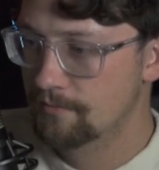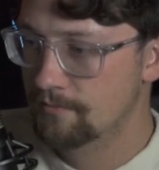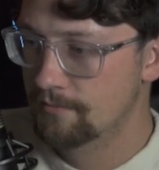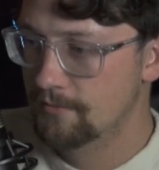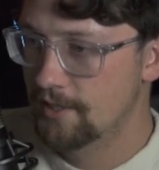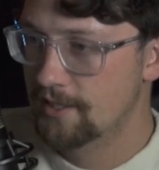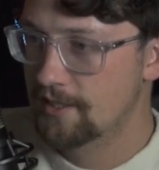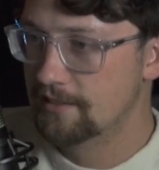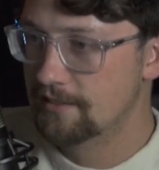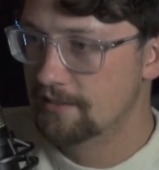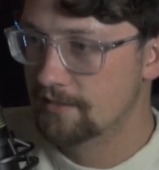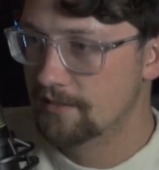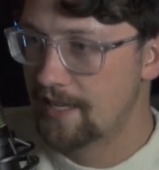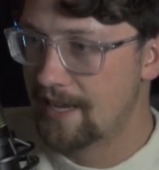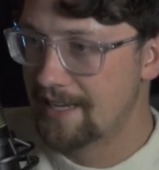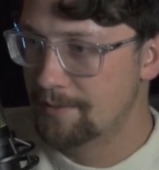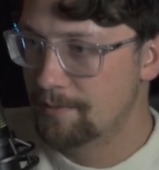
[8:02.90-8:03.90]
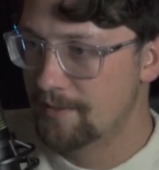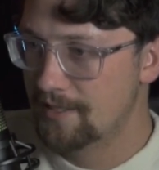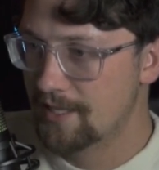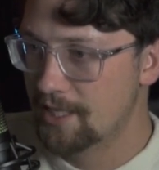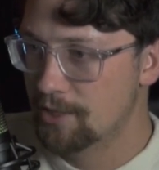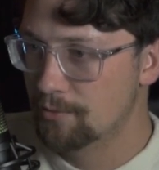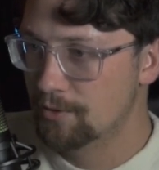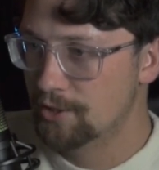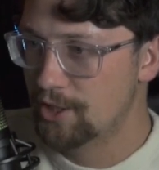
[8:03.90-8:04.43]
This is last
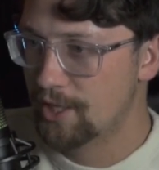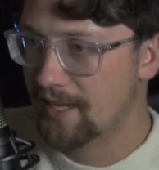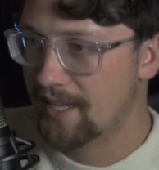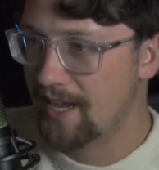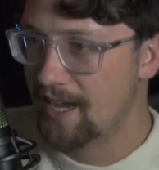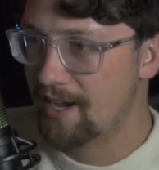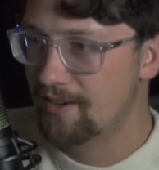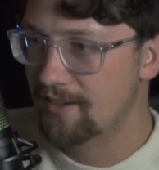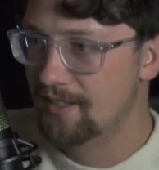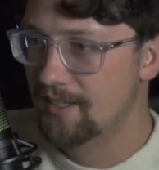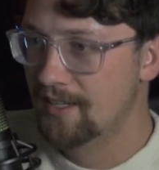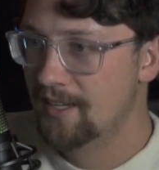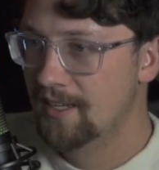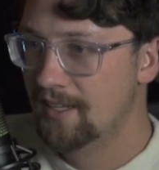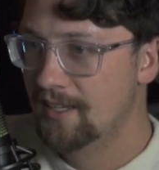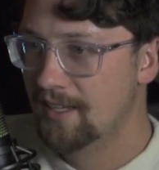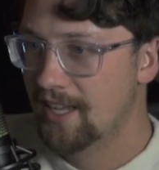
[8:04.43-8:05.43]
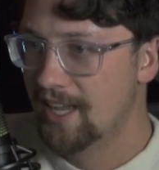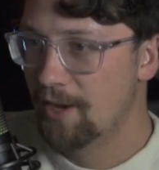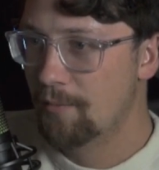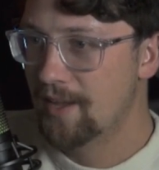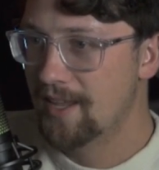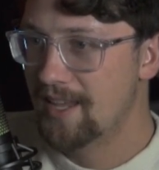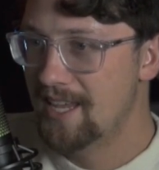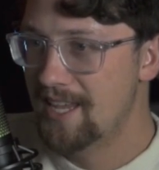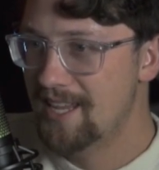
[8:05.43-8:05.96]
possession we'll check out. And
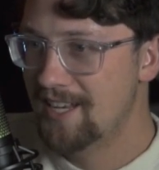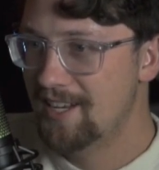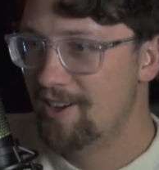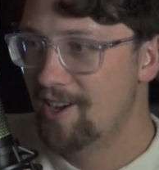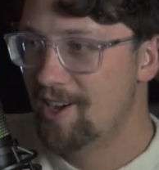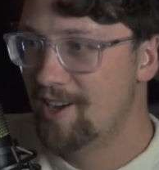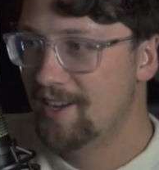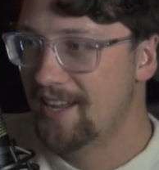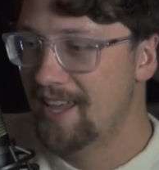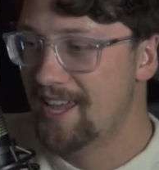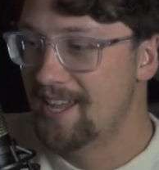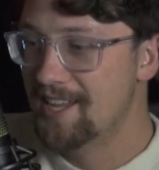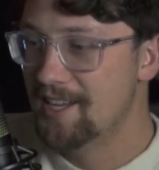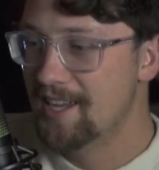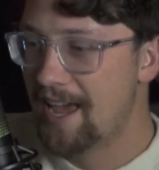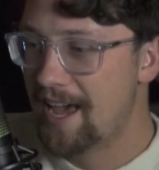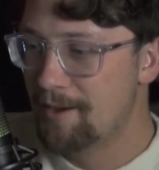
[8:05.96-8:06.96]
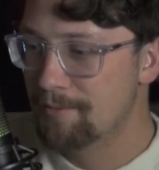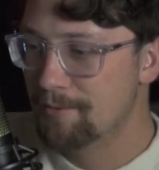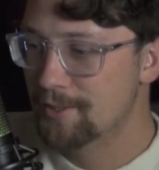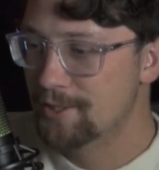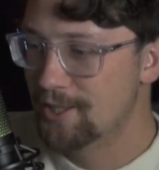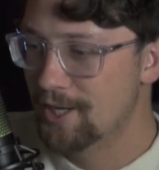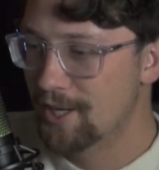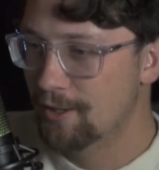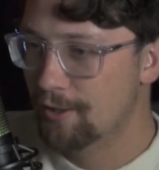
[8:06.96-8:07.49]
we end on a Alperen
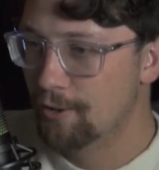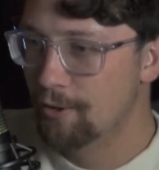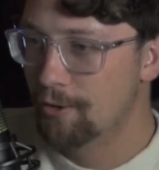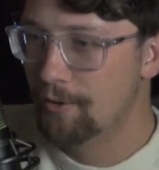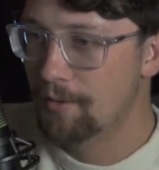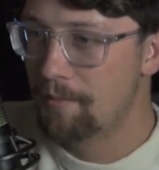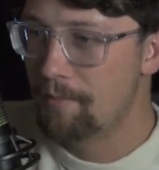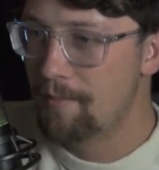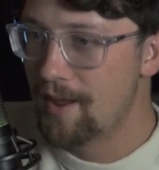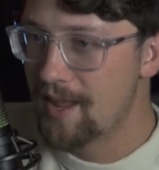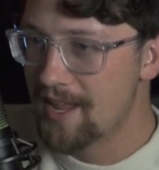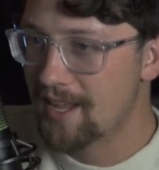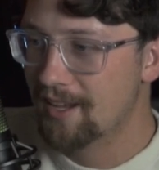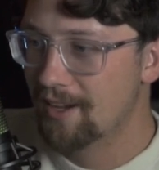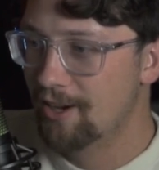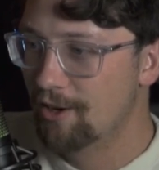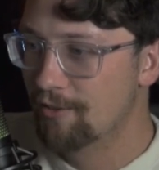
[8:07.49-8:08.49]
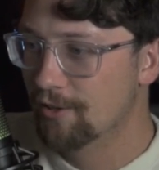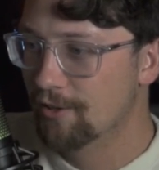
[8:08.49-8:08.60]
Sengun make over